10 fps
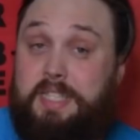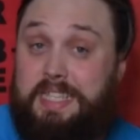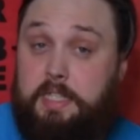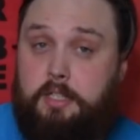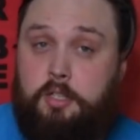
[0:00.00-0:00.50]
see
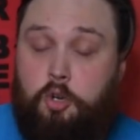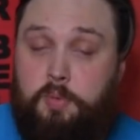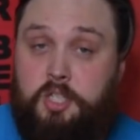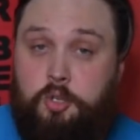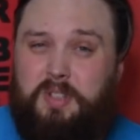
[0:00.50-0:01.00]
this as an
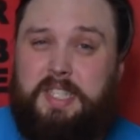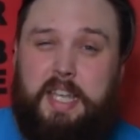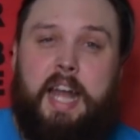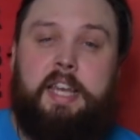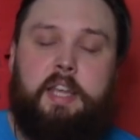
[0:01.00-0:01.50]
opportunity
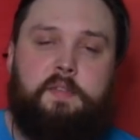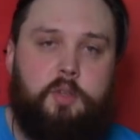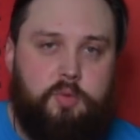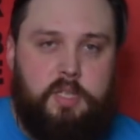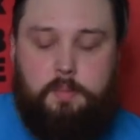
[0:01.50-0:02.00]
and give
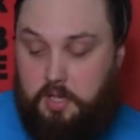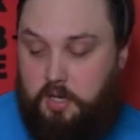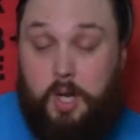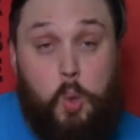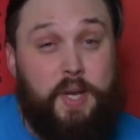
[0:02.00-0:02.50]
you some kind
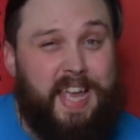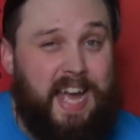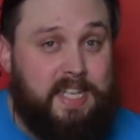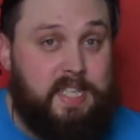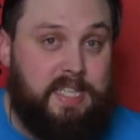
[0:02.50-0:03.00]
of quick
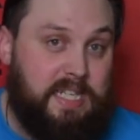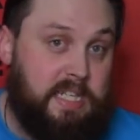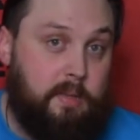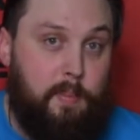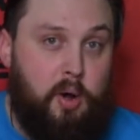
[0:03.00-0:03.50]
access
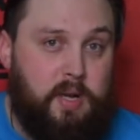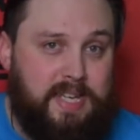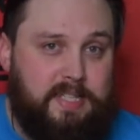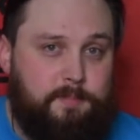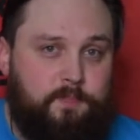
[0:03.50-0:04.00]
little
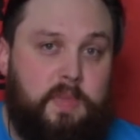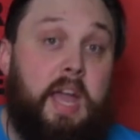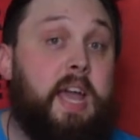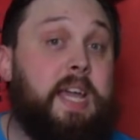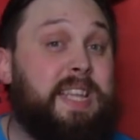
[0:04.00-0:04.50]
pocket.
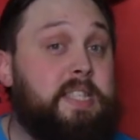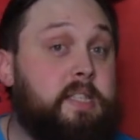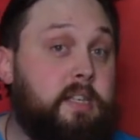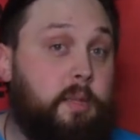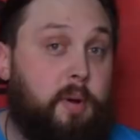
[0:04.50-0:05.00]

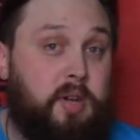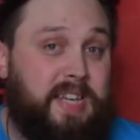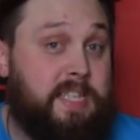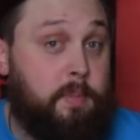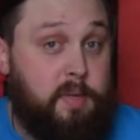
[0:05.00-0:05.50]
Inside the pocket
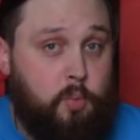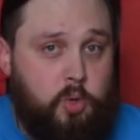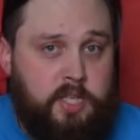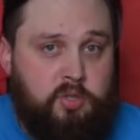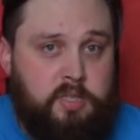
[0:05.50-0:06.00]
is a bit more
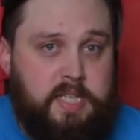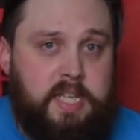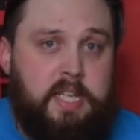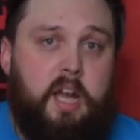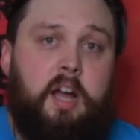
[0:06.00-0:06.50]

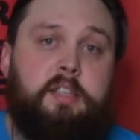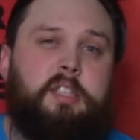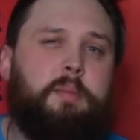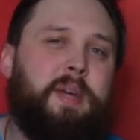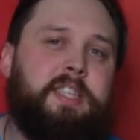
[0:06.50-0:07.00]
interesting. Just
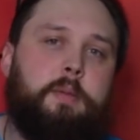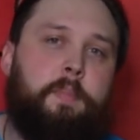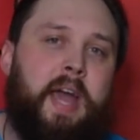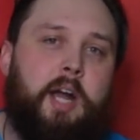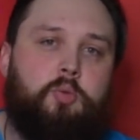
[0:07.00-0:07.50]
a basic
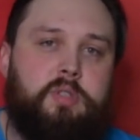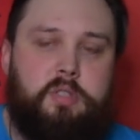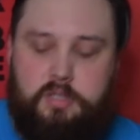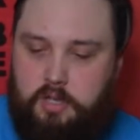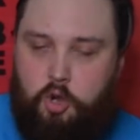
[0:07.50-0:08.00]
pouch,
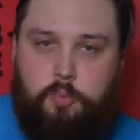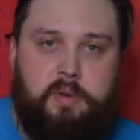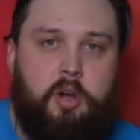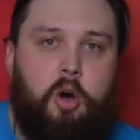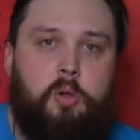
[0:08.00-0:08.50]
just an open
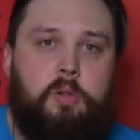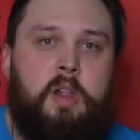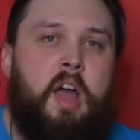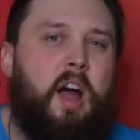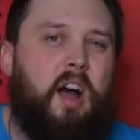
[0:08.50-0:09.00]
hole
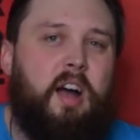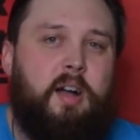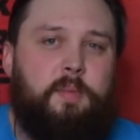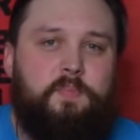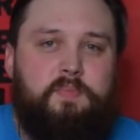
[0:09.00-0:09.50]

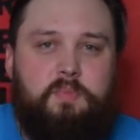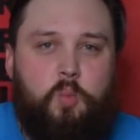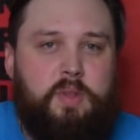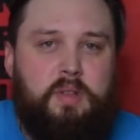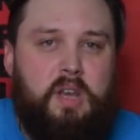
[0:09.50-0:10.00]

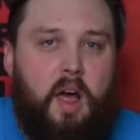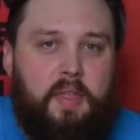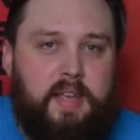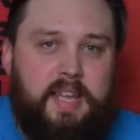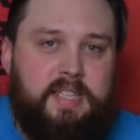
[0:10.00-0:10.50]
with
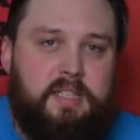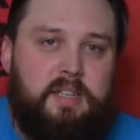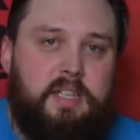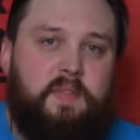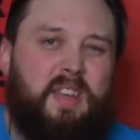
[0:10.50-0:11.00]
nothing
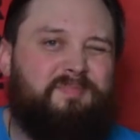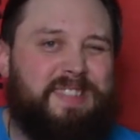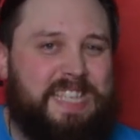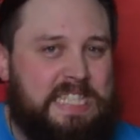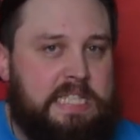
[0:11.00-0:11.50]
inside of it
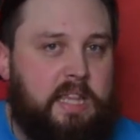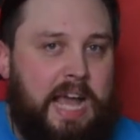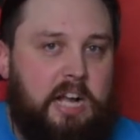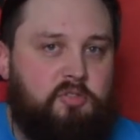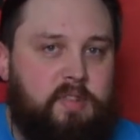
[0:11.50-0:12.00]
isn't
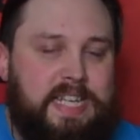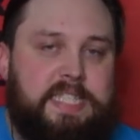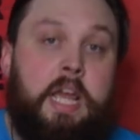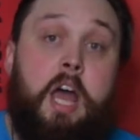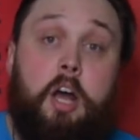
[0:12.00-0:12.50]
that
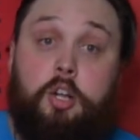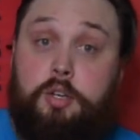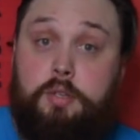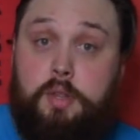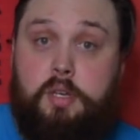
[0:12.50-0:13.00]
great. A
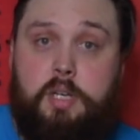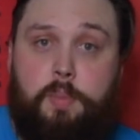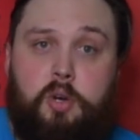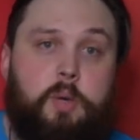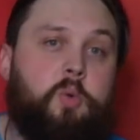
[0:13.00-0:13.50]
good thigh
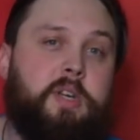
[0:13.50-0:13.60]
pocket will